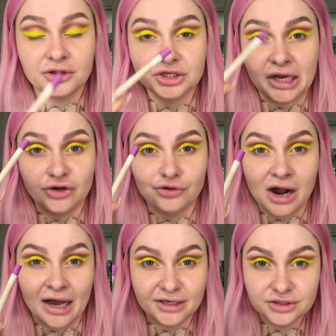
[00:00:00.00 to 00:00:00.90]
the shade
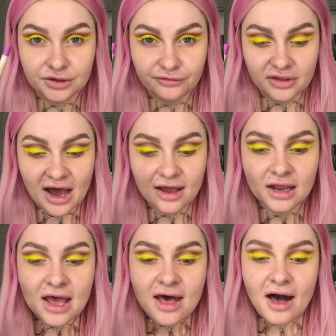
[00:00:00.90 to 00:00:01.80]
Grind, for that.
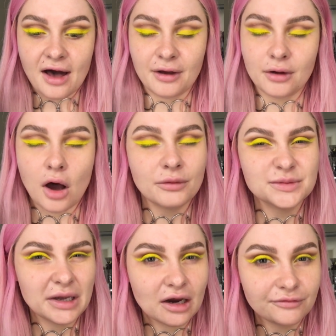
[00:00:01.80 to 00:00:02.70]
Always
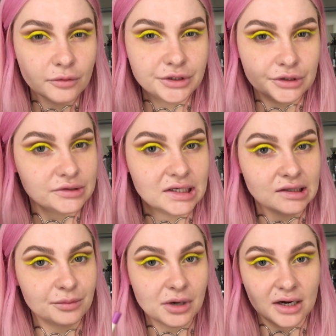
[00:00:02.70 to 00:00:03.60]
be careful when you're using
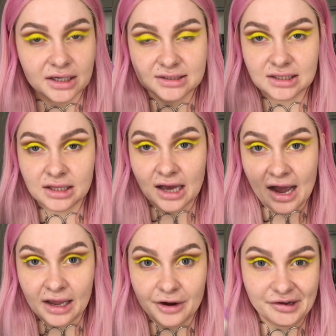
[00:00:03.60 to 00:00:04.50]
lip products in the
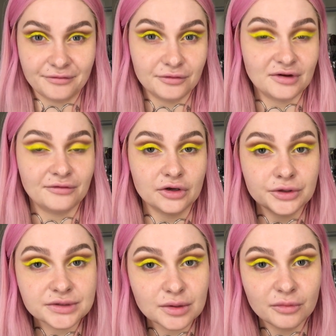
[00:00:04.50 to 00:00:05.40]
eye area if you've never
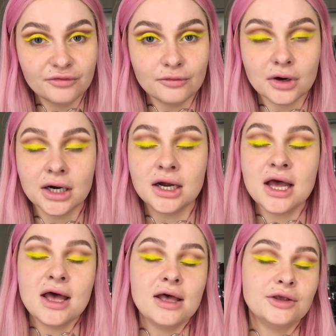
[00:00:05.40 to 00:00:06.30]
used them before.
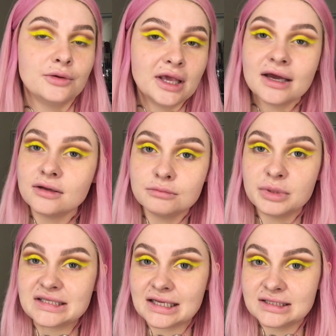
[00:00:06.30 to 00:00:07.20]
You can
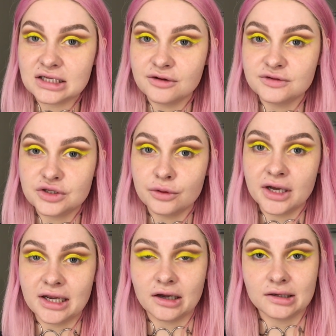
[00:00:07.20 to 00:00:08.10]
be sensitive to
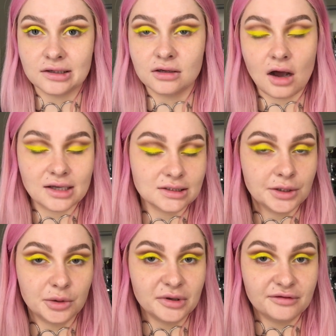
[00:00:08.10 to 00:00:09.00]
it. It could cause a
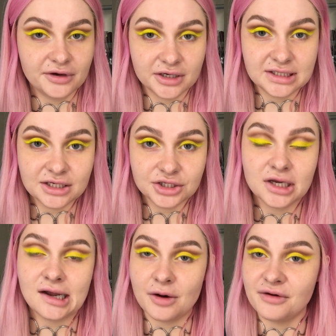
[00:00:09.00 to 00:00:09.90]
little bit of
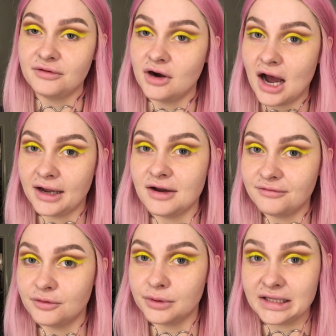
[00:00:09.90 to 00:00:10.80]
irritation. However, I
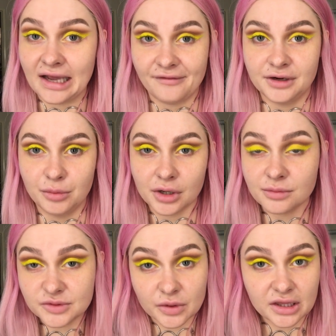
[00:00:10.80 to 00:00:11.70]
never really have any
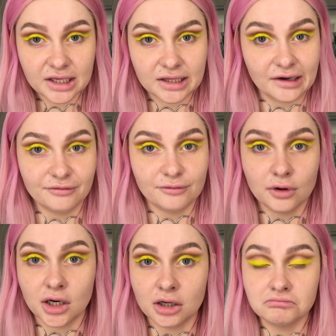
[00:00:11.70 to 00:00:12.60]
problems with it,
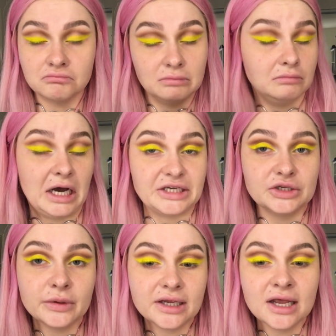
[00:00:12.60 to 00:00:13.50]
therefore I
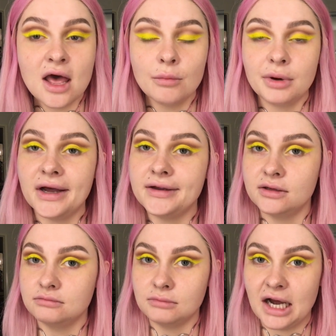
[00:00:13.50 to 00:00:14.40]
do it, but
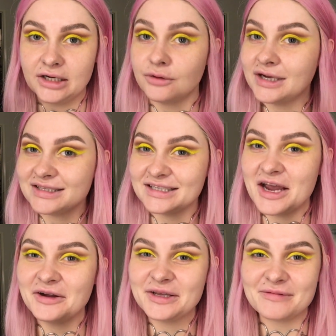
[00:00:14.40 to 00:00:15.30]
I don't necessarily